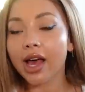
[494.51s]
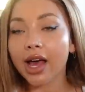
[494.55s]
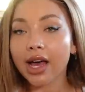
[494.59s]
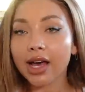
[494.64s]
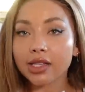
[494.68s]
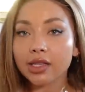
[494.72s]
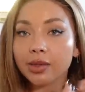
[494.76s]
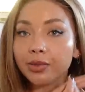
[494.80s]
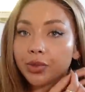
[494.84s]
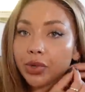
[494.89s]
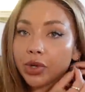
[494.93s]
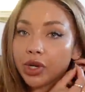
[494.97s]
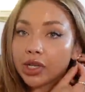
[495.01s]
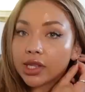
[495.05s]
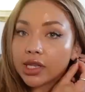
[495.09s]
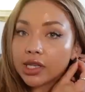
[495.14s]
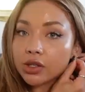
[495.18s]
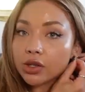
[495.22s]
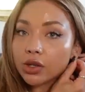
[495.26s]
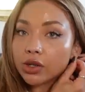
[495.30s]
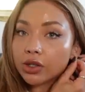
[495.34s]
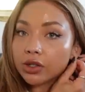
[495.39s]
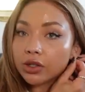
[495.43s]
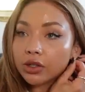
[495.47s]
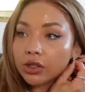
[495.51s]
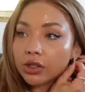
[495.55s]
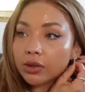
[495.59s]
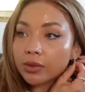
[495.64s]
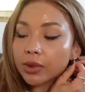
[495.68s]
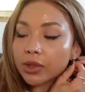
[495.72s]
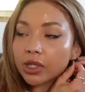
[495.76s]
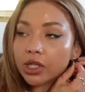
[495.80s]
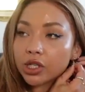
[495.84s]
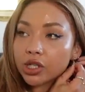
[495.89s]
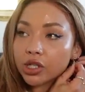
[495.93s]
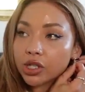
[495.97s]
As I'm putting these on I'm
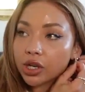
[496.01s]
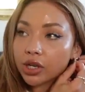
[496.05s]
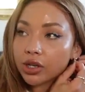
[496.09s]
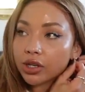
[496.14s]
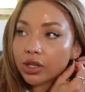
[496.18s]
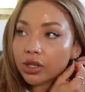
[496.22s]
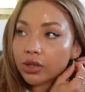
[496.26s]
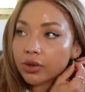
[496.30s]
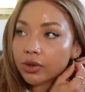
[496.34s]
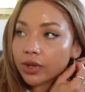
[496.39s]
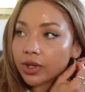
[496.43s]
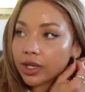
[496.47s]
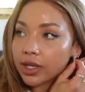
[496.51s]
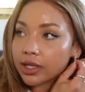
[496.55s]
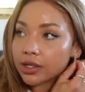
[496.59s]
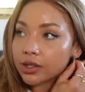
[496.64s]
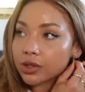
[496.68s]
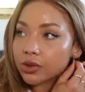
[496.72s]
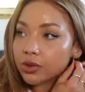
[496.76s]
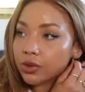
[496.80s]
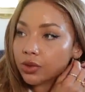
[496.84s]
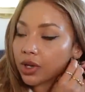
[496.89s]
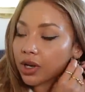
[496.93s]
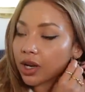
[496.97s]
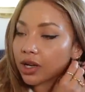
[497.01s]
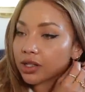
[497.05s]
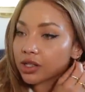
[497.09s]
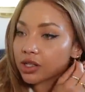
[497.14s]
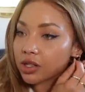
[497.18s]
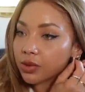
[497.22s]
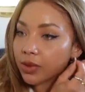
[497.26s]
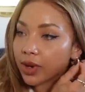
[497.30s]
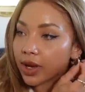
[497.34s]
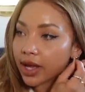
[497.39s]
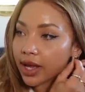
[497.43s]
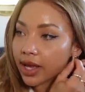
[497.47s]
going to show you a little
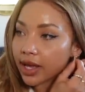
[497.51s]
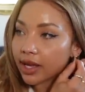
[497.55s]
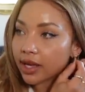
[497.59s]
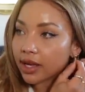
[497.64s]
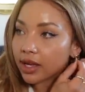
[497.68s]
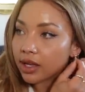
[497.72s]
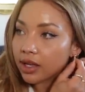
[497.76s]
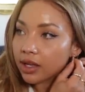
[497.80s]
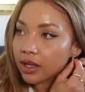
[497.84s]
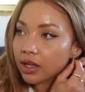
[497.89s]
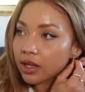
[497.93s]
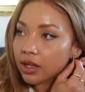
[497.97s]
cutaway